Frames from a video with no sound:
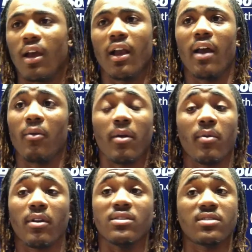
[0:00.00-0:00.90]
guy right
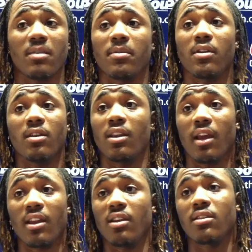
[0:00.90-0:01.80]
ready to step in
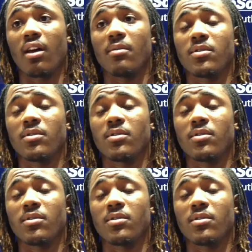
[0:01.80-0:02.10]
at any time.